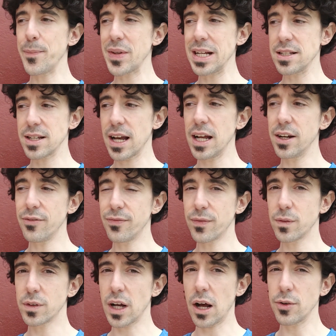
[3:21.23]
It's kind of
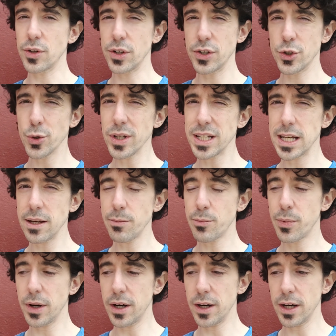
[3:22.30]
counterintuitive,
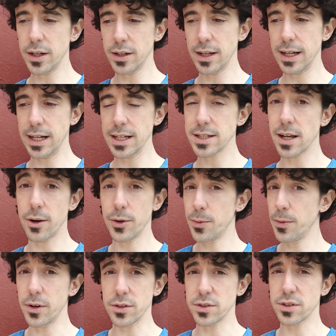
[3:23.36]
but it is how it
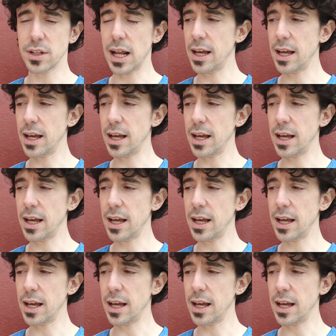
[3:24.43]
works.